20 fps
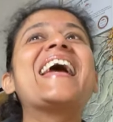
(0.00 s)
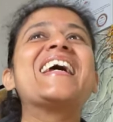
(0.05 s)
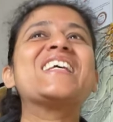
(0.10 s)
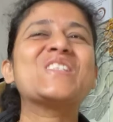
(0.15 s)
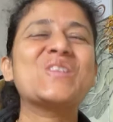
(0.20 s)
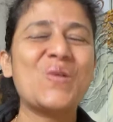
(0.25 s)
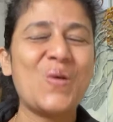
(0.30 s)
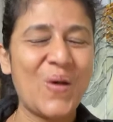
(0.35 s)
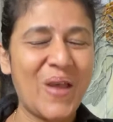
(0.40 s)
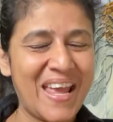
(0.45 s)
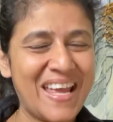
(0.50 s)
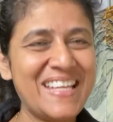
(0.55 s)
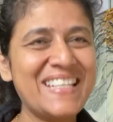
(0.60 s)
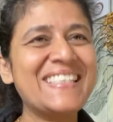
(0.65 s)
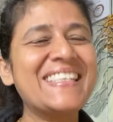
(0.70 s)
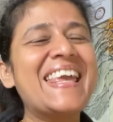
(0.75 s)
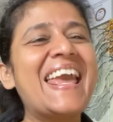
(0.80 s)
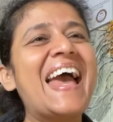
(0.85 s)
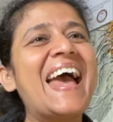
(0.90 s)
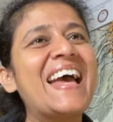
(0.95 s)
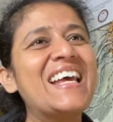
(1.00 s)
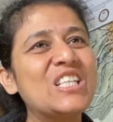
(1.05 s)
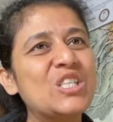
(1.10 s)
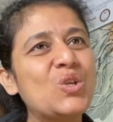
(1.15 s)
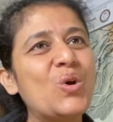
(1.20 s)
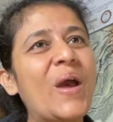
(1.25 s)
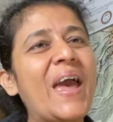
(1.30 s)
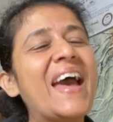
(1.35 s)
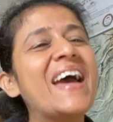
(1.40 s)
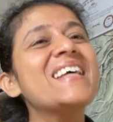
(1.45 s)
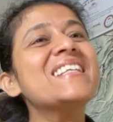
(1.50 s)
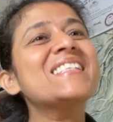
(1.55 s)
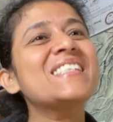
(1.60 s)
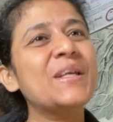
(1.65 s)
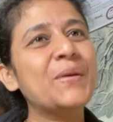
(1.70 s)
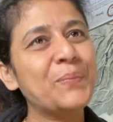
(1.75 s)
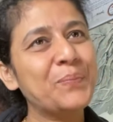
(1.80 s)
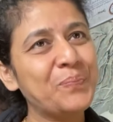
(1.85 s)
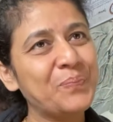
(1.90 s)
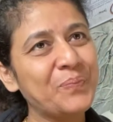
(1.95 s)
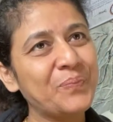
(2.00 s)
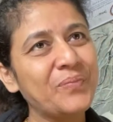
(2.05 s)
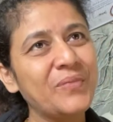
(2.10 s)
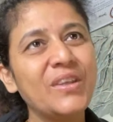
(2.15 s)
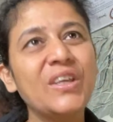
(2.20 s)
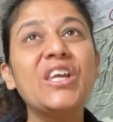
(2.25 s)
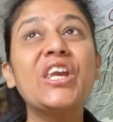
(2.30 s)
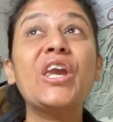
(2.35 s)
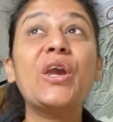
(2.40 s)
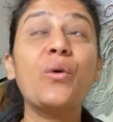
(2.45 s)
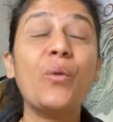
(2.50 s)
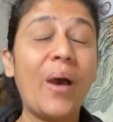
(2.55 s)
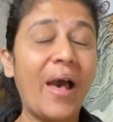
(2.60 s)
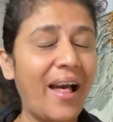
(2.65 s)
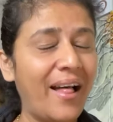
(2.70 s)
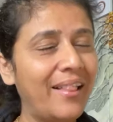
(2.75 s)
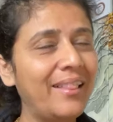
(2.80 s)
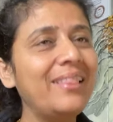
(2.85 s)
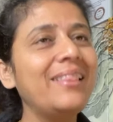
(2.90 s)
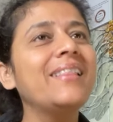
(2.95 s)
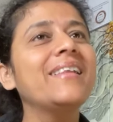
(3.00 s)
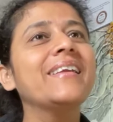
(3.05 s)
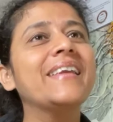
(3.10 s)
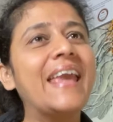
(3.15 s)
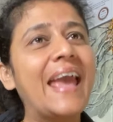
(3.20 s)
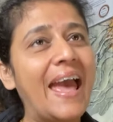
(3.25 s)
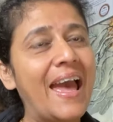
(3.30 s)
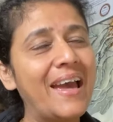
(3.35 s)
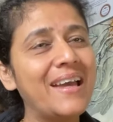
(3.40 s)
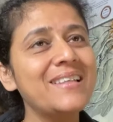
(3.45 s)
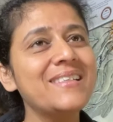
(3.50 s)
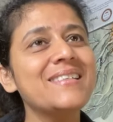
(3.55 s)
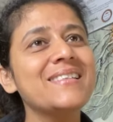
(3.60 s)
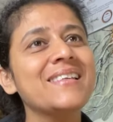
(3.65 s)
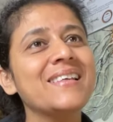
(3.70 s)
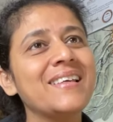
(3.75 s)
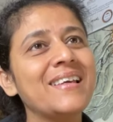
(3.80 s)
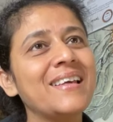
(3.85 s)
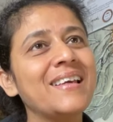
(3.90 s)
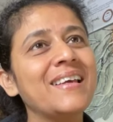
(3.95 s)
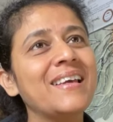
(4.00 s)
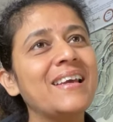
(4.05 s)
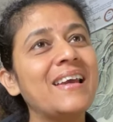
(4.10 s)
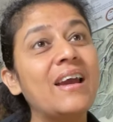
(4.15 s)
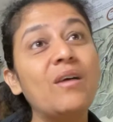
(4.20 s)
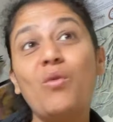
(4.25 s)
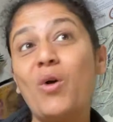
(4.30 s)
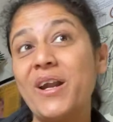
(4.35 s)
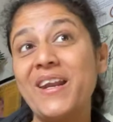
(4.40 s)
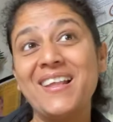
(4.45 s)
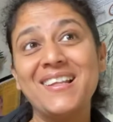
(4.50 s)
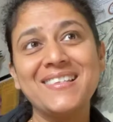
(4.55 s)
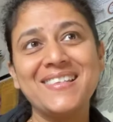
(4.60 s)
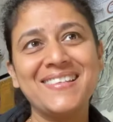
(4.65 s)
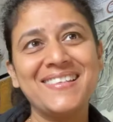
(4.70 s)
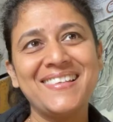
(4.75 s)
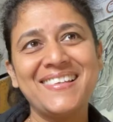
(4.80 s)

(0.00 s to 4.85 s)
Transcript: SOS. Yeah. SOS. QL. Yes. What else?